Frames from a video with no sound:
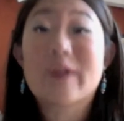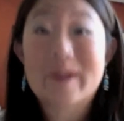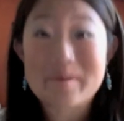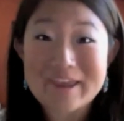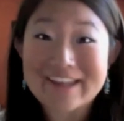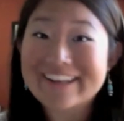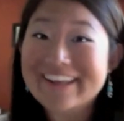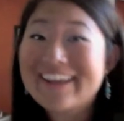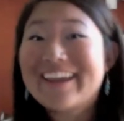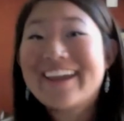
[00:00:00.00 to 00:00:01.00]
Recommend.
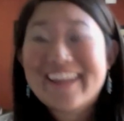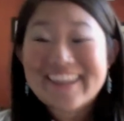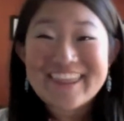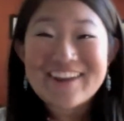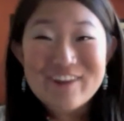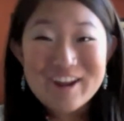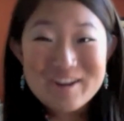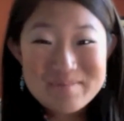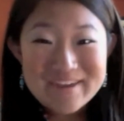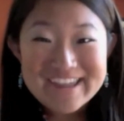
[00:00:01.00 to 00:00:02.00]
They
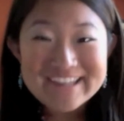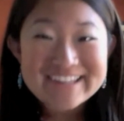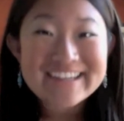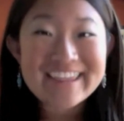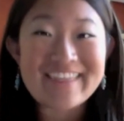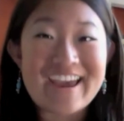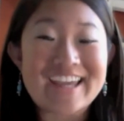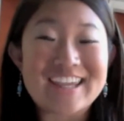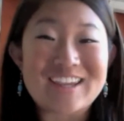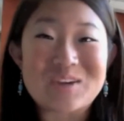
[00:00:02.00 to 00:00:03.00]
recommend
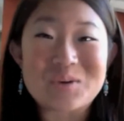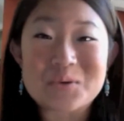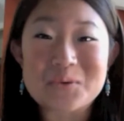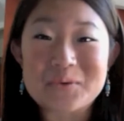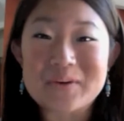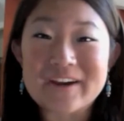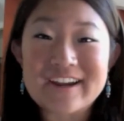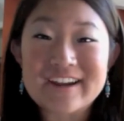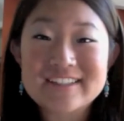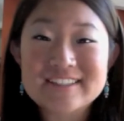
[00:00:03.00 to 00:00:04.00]
that you
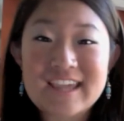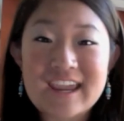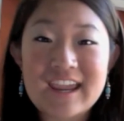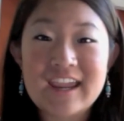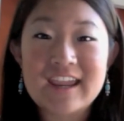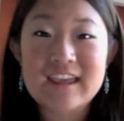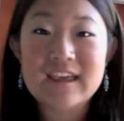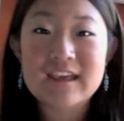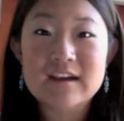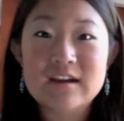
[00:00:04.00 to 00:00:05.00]
take
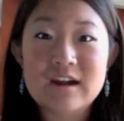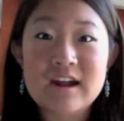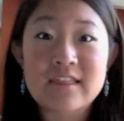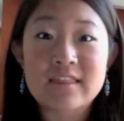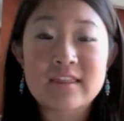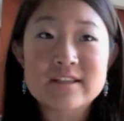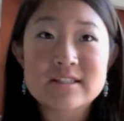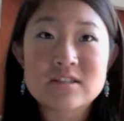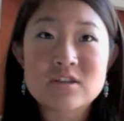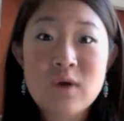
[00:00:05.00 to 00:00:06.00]
at
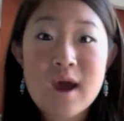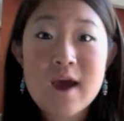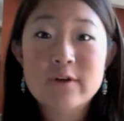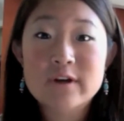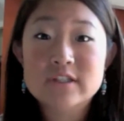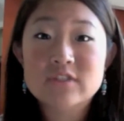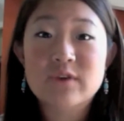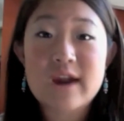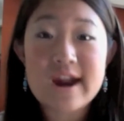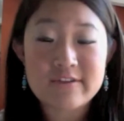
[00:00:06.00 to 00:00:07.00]
least 2 hours
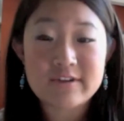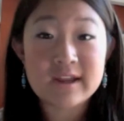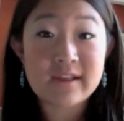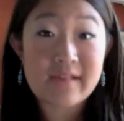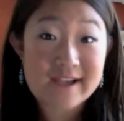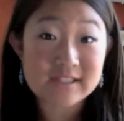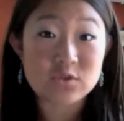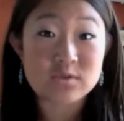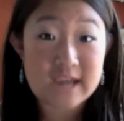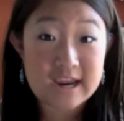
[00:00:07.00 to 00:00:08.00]
for every
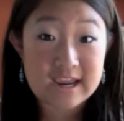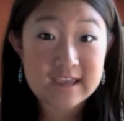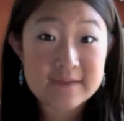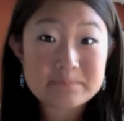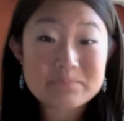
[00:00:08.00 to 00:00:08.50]
class you take.